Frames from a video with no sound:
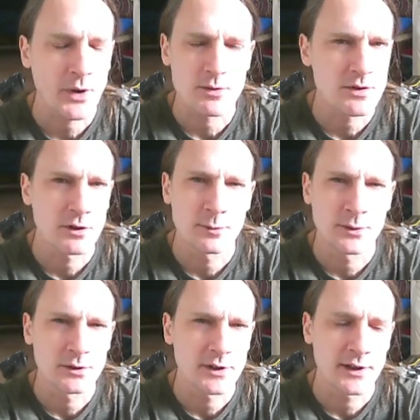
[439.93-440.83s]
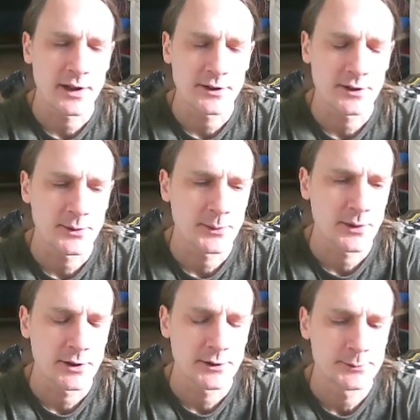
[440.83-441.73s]
I'm sorry, I'm not looking at
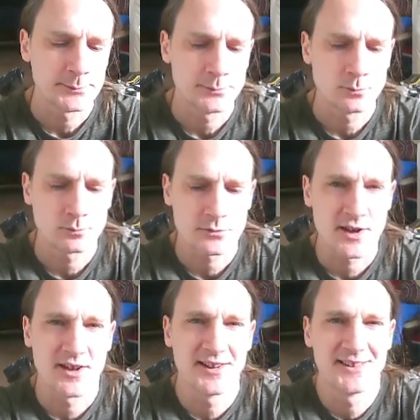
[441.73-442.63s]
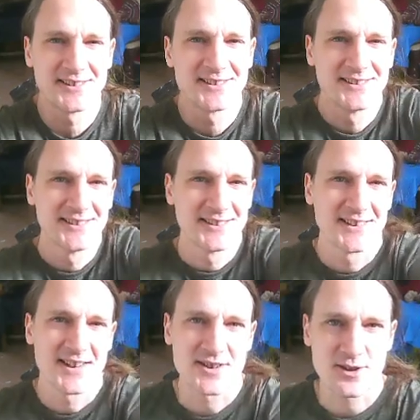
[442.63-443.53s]
you.
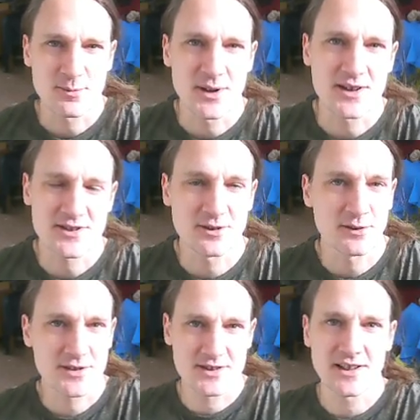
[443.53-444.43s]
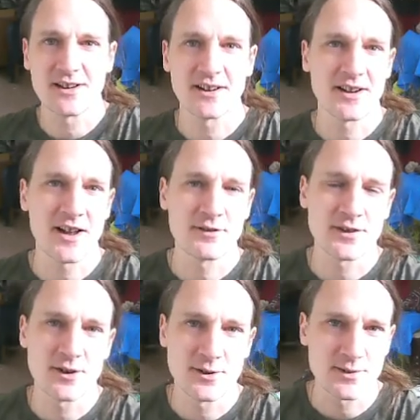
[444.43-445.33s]
Something personal. Obviously, I have
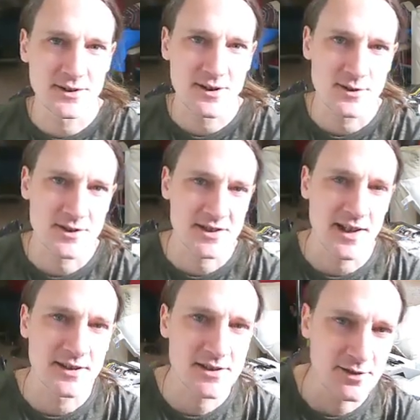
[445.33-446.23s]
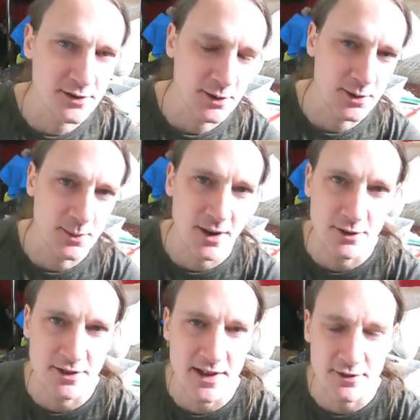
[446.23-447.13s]
no sense of who you
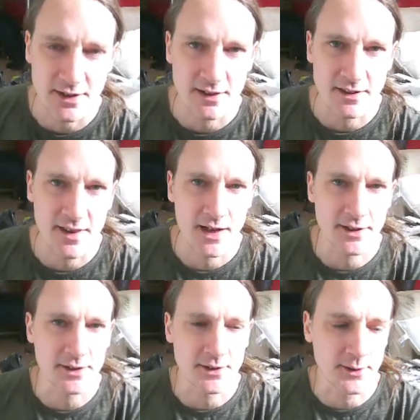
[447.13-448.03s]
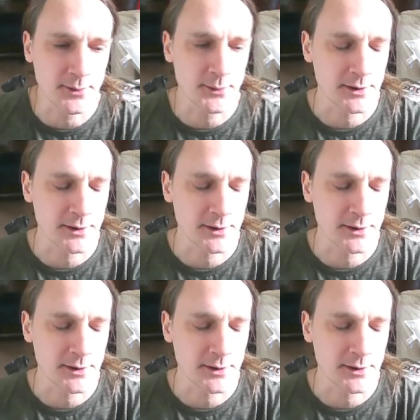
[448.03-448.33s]
are or anything like that. You know.